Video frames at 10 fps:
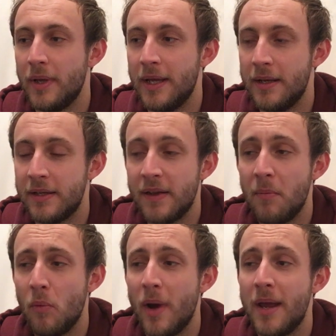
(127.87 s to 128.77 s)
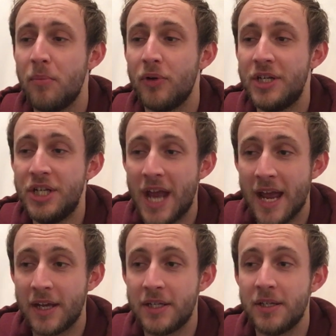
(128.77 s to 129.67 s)
in some way,
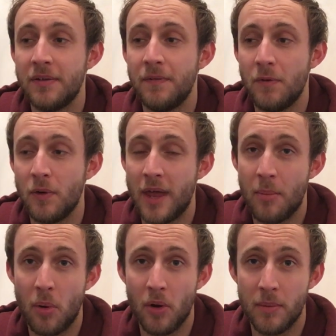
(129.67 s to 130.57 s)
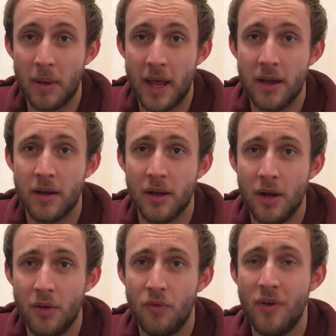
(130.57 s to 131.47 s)
project for that potted plant,
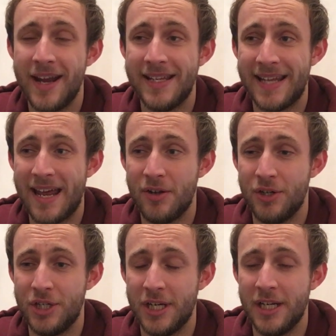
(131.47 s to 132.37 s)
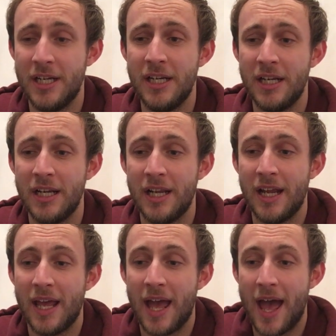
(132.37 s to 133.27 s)
raise energy,
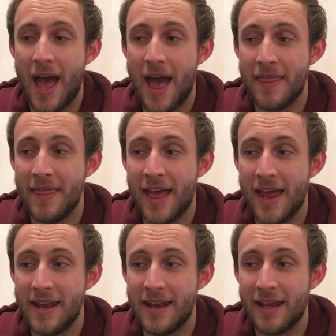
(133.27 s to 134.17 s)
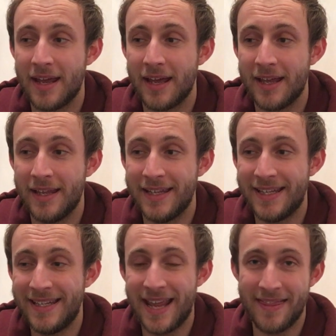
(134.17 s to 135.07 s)
and then
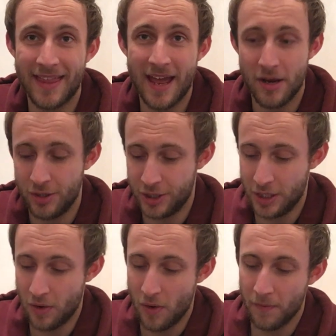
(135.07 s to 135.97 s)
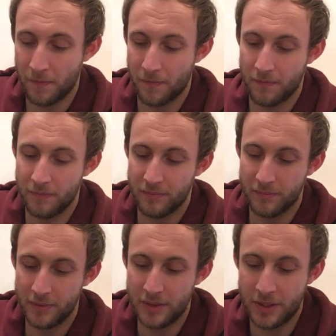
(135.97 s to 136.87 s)
send that energy off
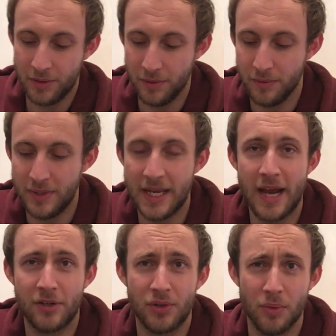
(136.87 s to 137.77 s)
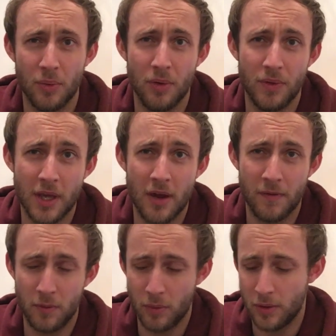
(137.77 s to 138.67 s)
to the astral world, the
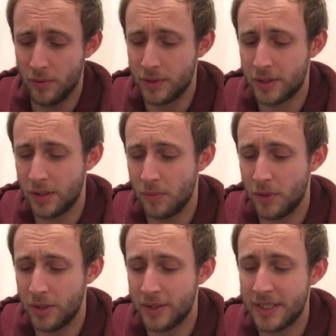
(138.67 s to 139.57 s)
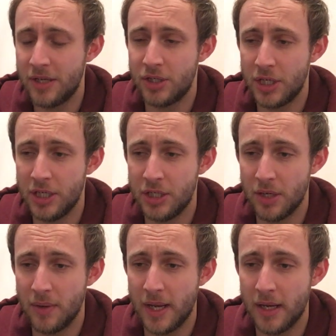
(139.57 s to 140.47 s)
other world. So what you're essentially
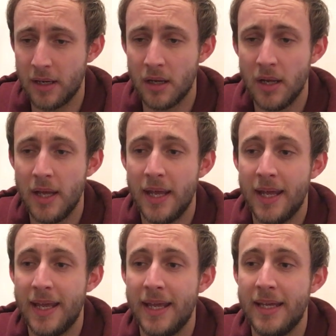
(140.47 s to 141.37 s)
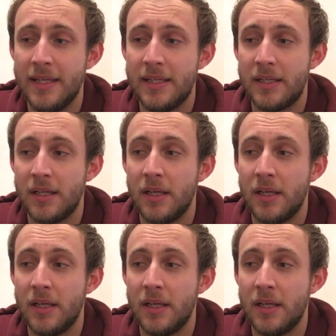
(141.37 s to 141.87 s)
doing is